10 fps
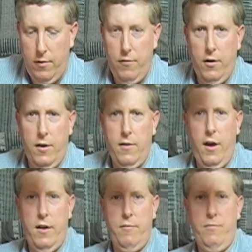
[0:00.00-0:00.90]

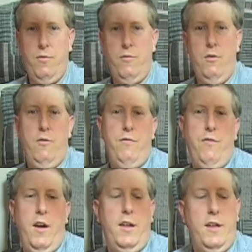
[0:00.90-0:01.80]
I don't know if
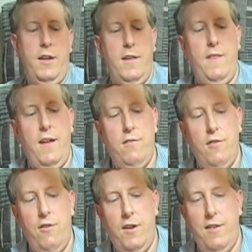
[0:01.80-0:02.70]
I can get that so
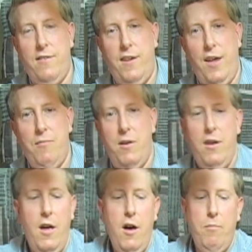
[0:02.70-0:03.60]
you can see it, but
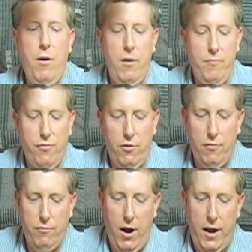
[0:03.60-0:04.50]
a palm full
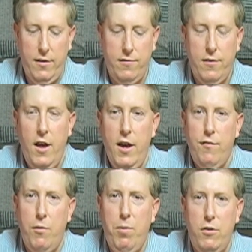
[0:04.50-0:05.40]
of rice.
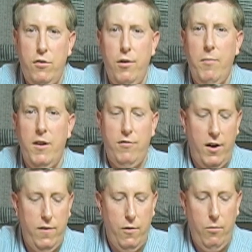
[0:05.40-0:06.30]
If you put too much
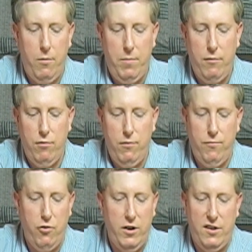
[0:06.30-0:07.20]
in, there won't be room
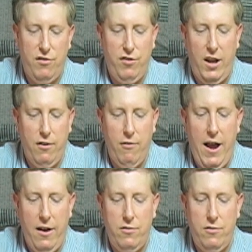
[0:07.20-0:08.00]
for it to shake around.